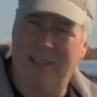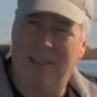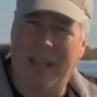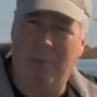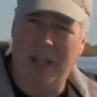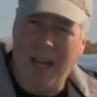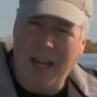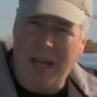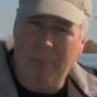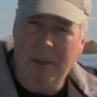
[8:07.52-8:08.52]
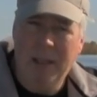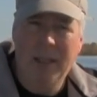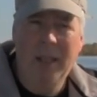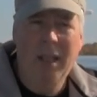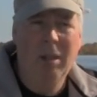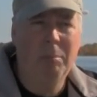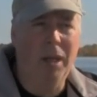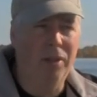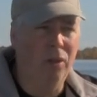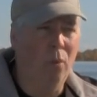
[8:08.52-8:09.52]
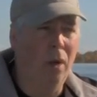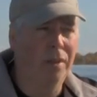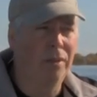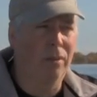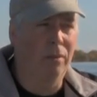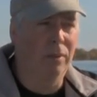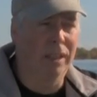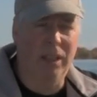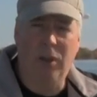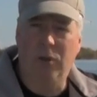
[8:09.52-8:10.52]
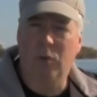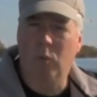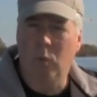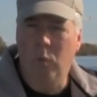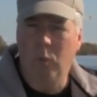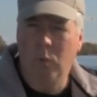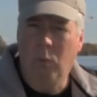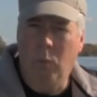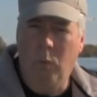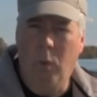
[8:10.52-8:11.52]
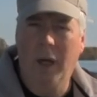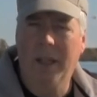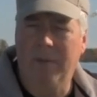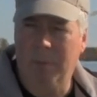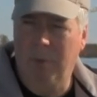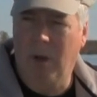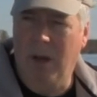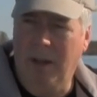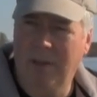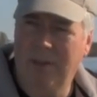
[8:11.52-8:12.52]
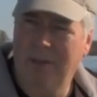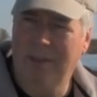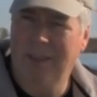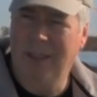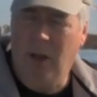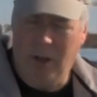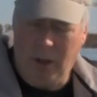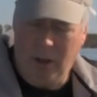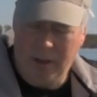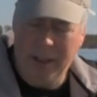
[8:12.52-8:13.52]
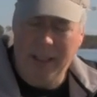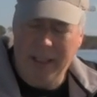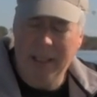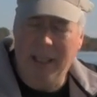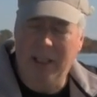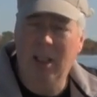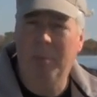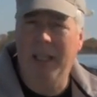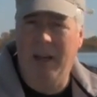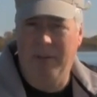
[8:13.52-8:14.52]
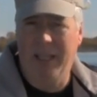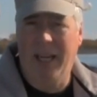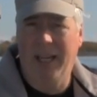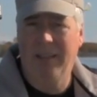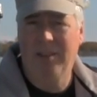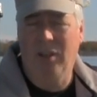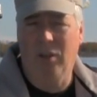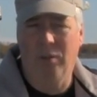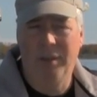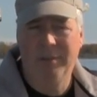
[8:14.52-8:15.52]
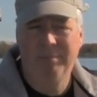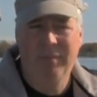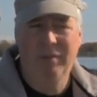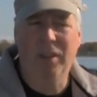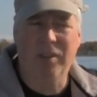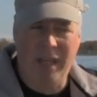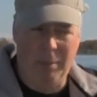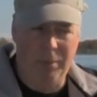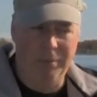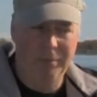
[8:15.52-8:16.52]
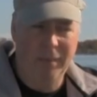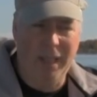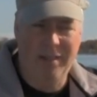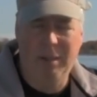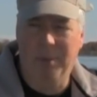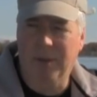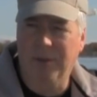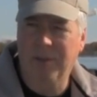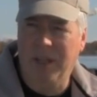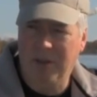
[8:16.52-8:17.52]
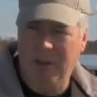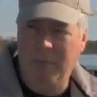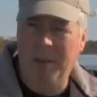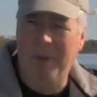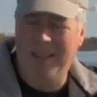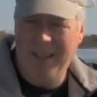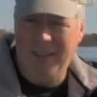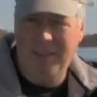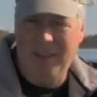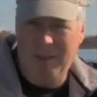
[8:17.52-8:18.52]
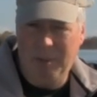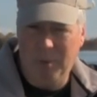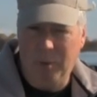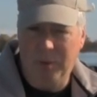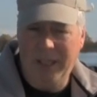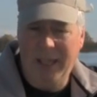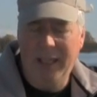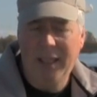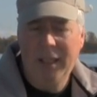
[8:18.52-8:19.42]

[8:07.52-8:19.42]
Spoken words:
the same time, but you want to really use one of the products a little bit every day. So, for example, a typical session might be this. A typical day,